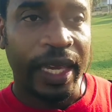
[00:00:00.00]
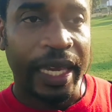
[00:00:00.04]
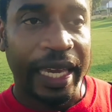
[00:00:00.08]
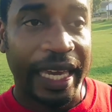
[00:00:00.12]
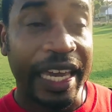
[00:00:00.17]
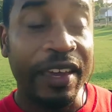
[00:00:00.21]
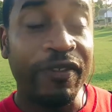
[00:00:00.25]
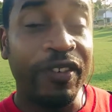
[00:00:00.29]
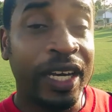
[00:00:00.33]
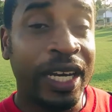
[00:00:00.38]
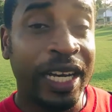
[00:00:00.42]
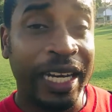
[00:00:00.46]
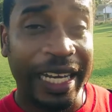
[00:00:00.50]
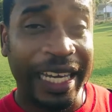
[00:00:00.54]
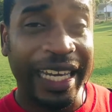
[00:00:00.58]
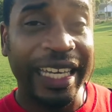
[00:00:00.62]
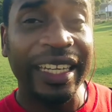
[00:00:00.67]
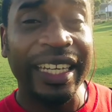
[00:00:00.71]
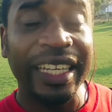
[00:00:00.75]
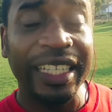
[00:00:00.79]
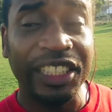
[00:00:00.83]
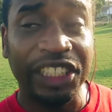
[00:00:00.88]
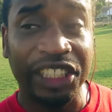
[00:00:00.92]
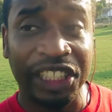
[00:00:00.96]
even in
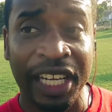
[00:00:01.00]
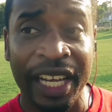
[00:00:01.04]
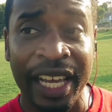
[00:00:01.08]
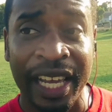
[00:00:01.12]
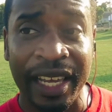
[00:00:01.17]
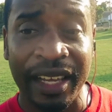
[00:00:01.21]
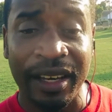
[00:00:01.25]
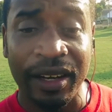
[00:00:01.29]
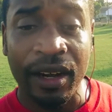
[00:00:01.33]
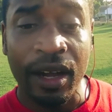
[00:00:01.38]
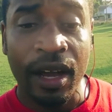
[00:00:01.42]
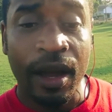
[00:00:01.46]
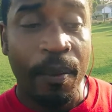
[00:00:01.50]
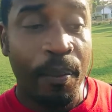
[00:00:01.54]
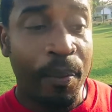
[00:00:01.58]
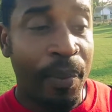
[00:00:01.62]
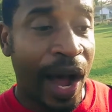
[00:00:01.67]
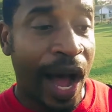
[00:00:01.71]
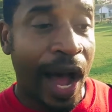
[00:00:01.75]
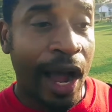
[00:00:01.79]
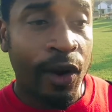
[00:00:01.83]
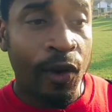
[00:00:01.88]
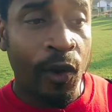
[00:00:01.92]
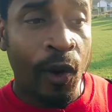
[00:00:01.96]
Ili Chin,
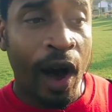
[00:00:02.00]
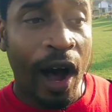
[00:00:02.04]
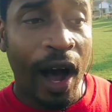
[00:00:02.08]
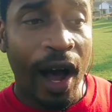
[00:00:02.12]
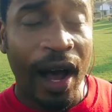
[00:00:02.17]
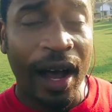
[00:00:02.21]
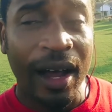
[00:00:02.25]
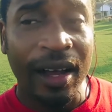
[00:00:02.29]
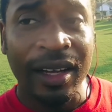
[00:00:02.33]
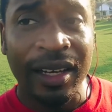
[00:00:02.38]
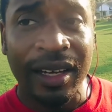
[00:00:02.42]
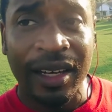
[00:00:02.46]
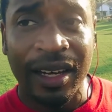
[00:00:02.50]
Bagua,